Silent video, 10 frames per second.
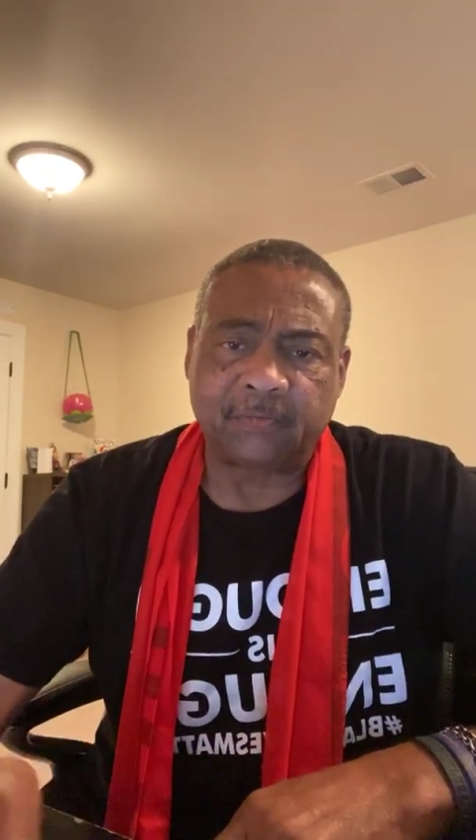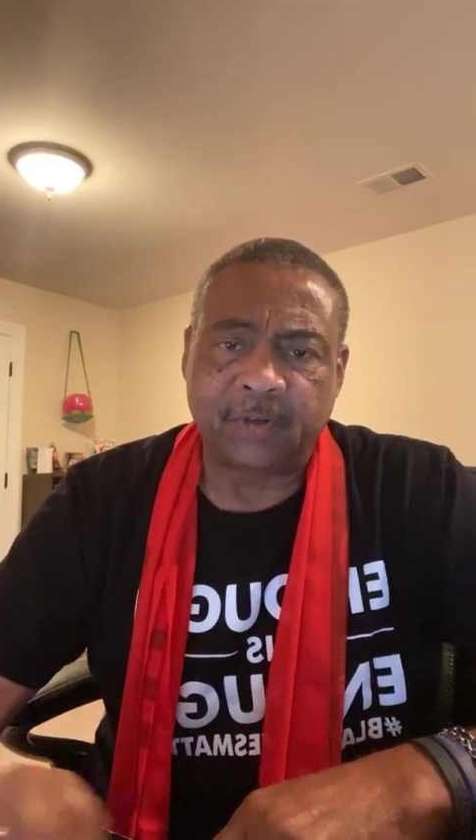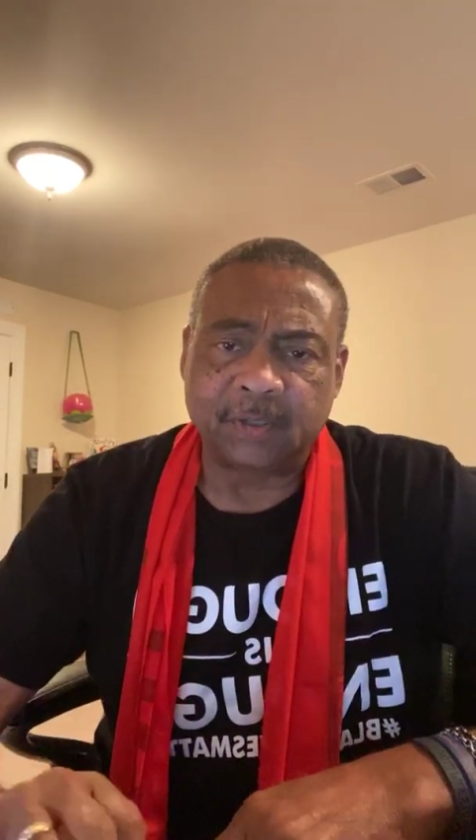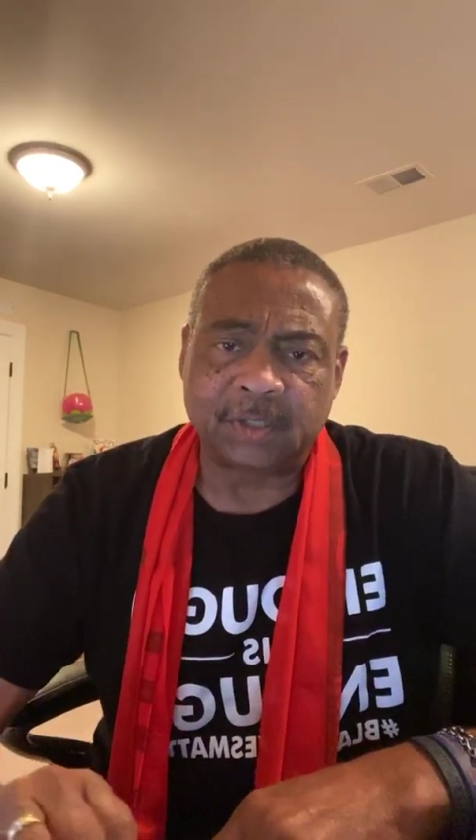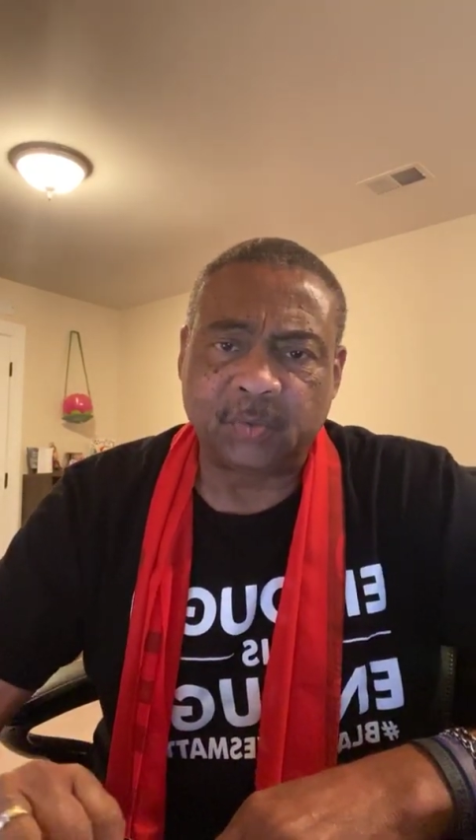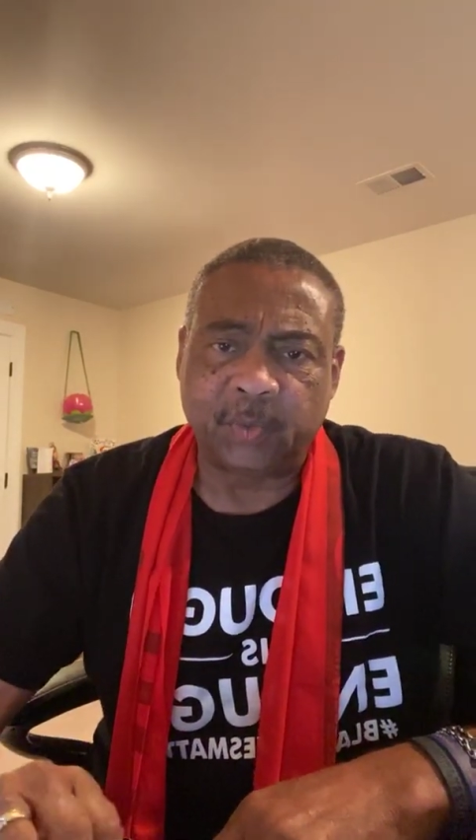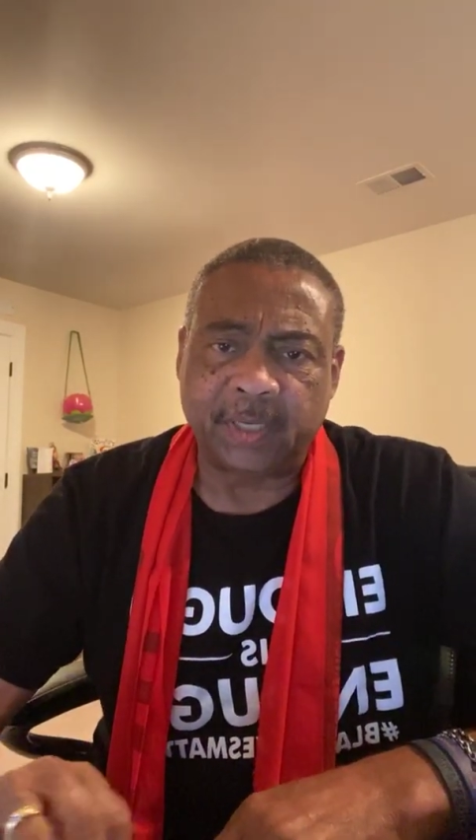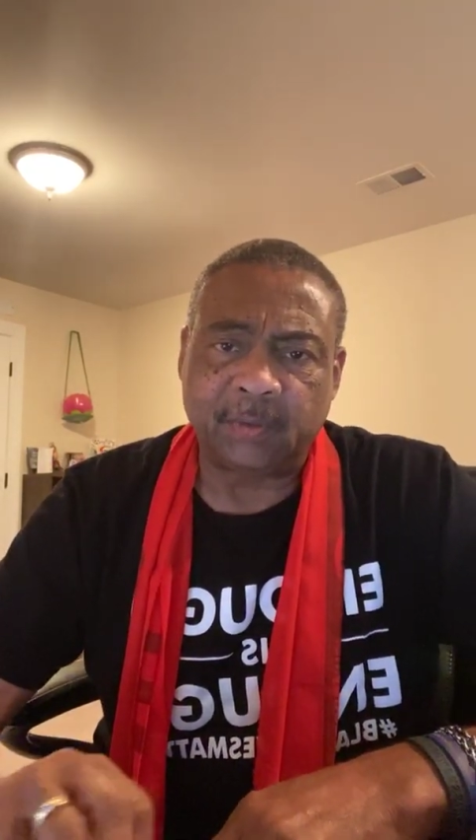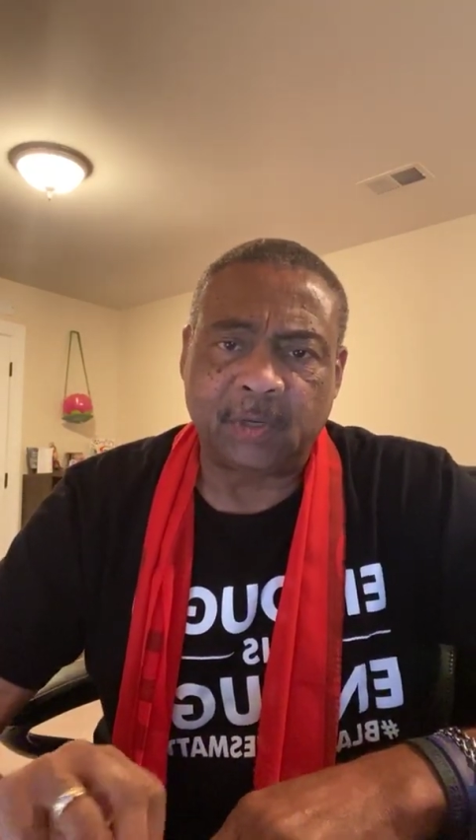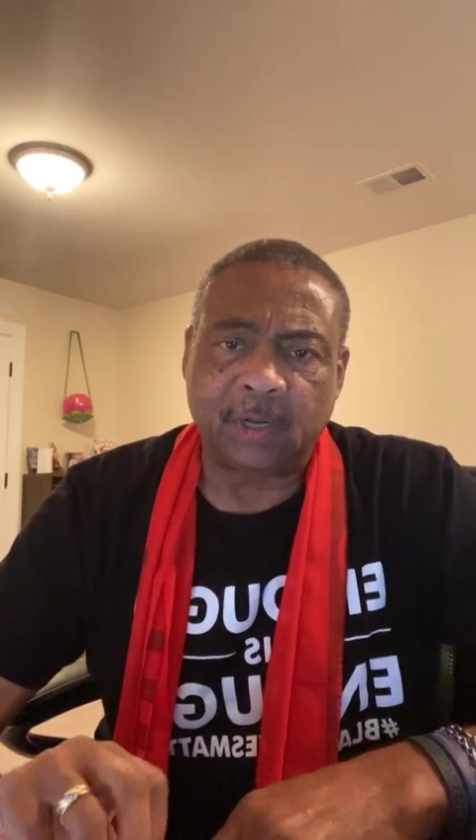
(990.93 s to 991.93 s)
Fauci
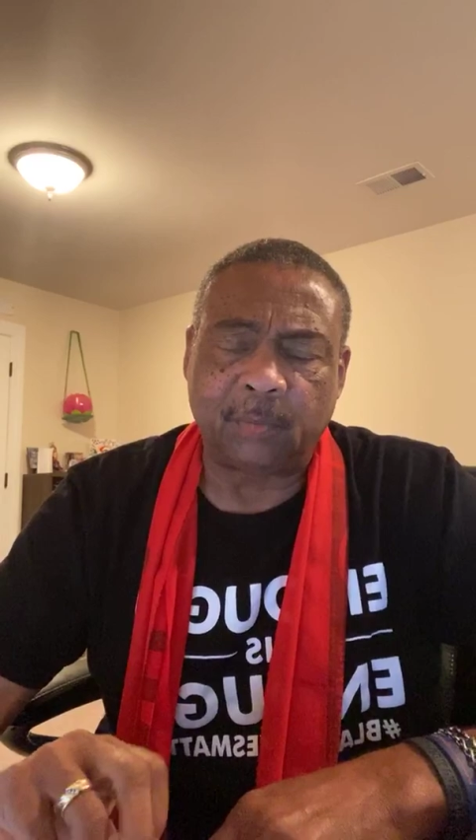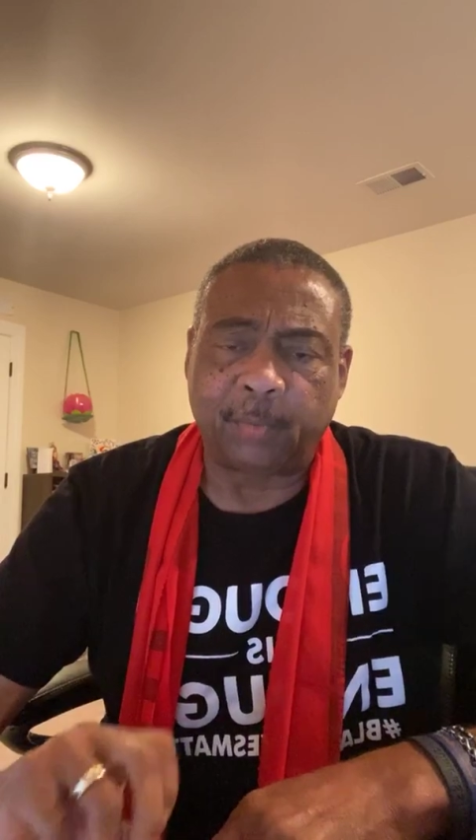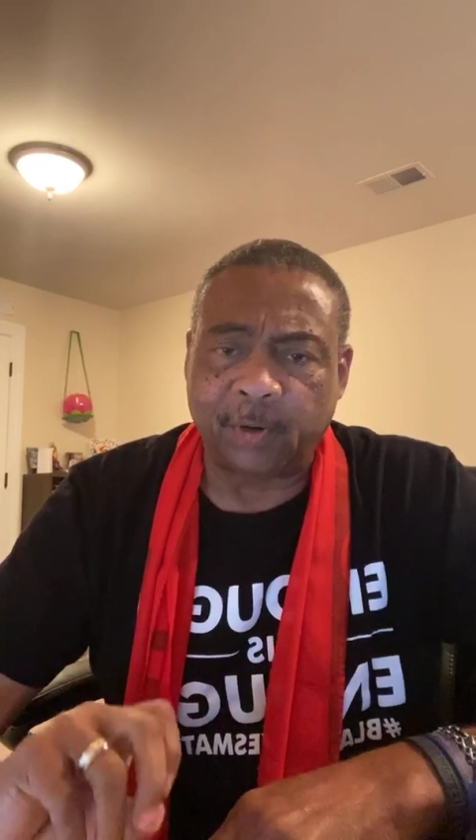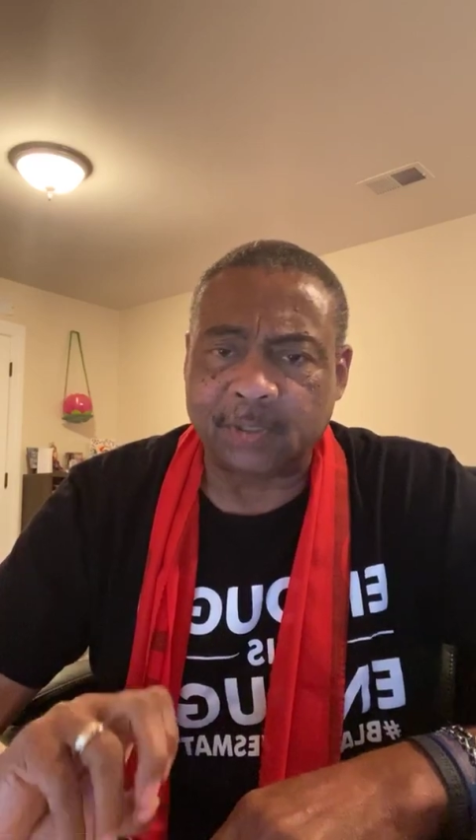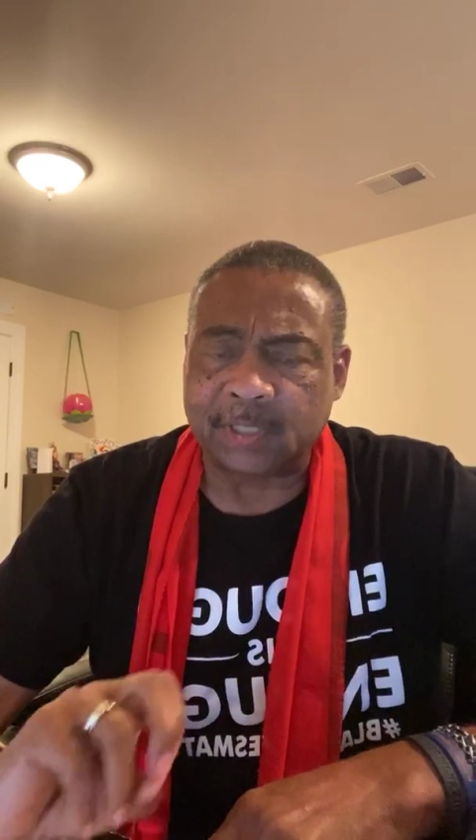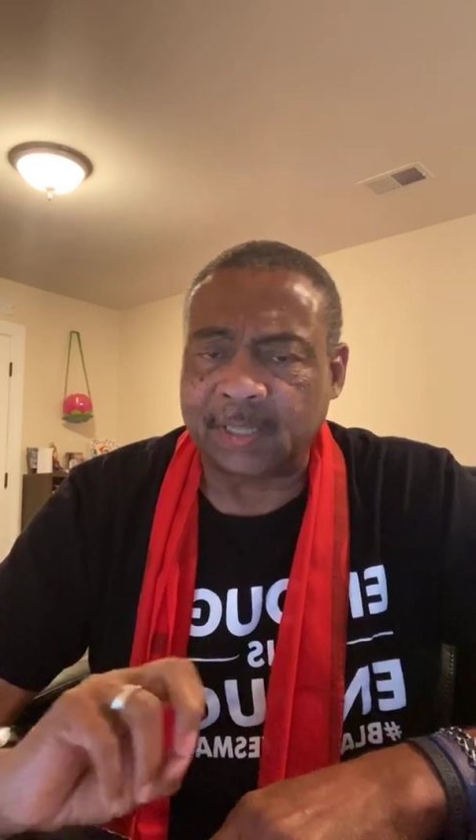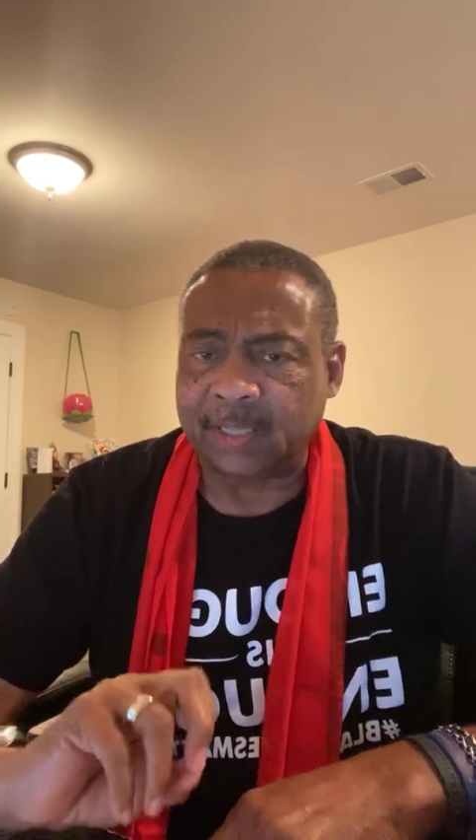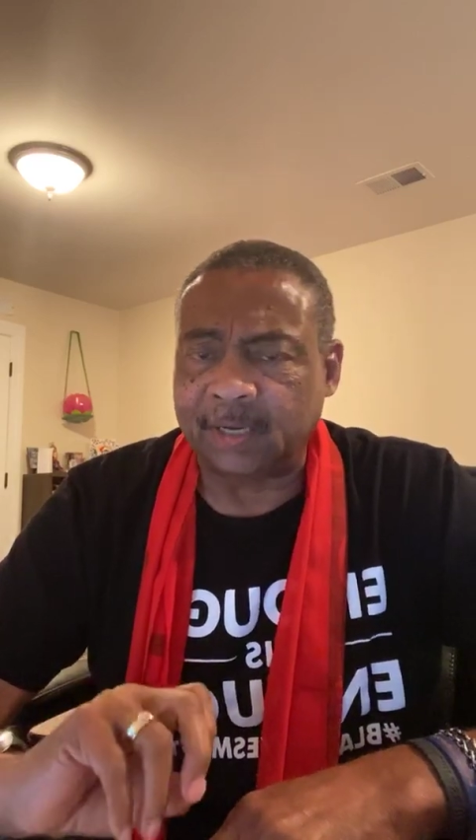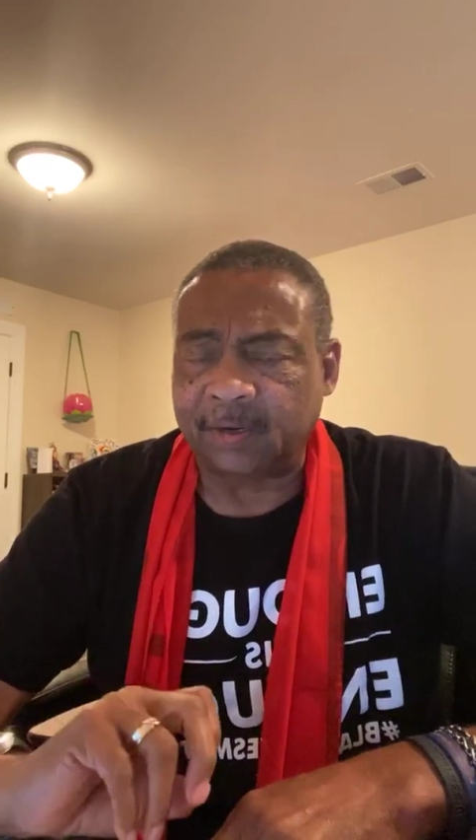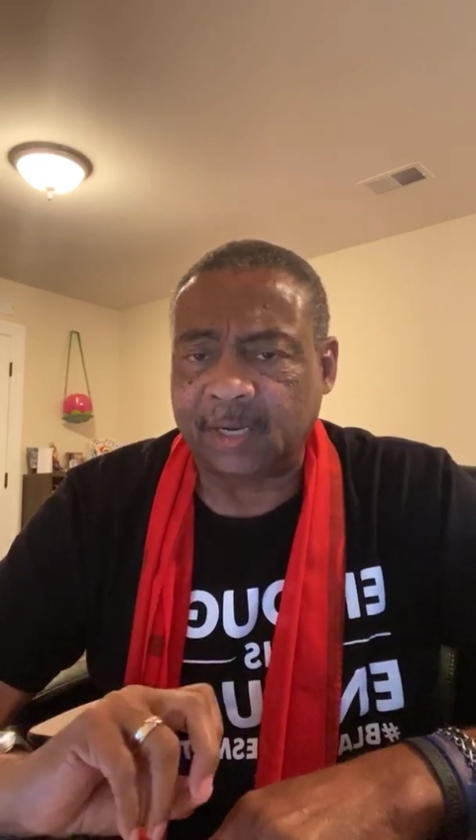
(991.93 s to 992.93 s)
with, Birx, I
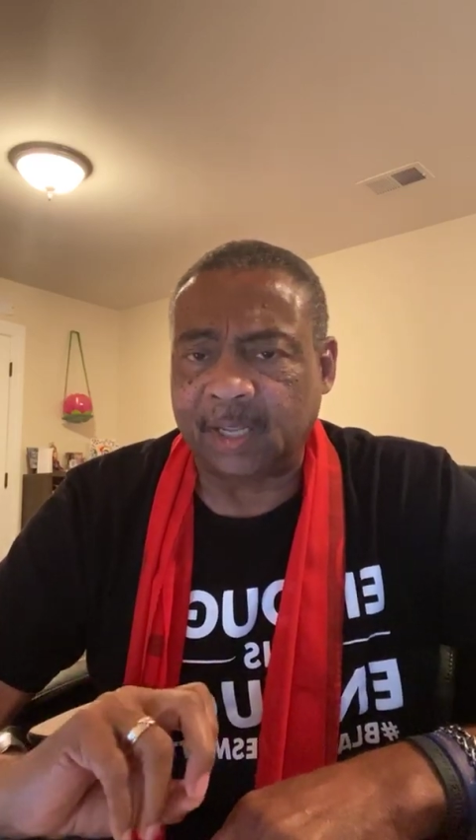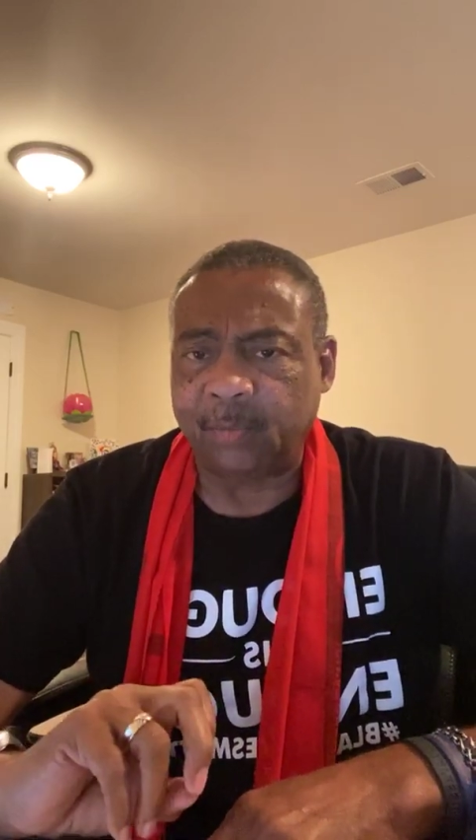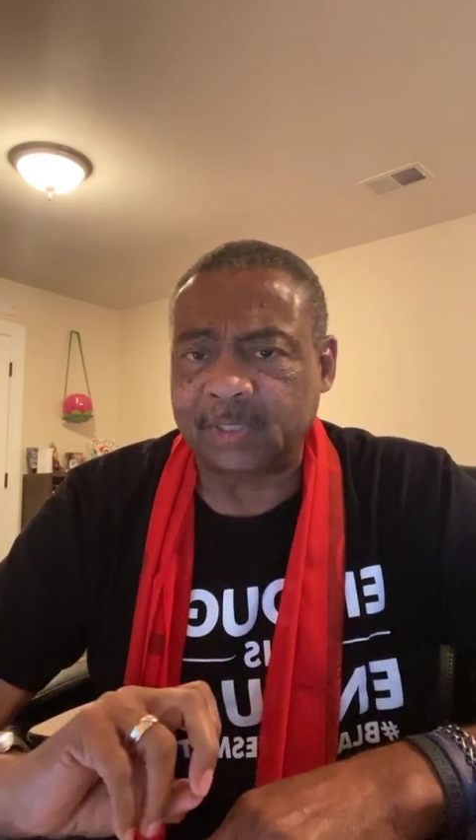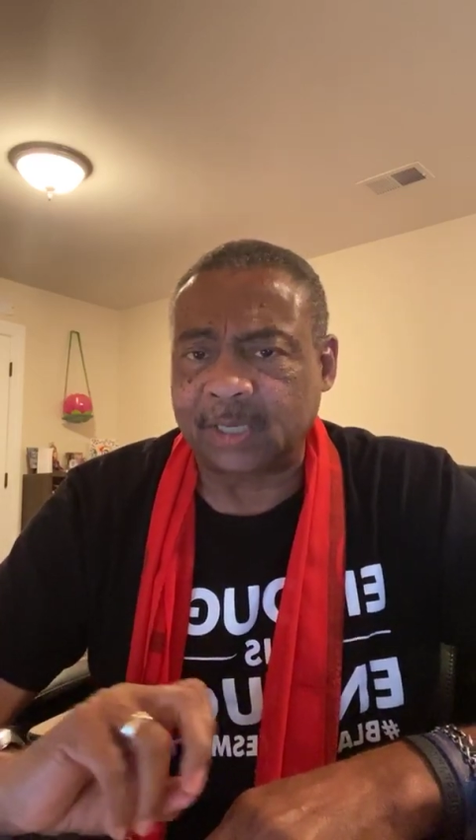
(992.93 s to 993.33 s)
think her name is.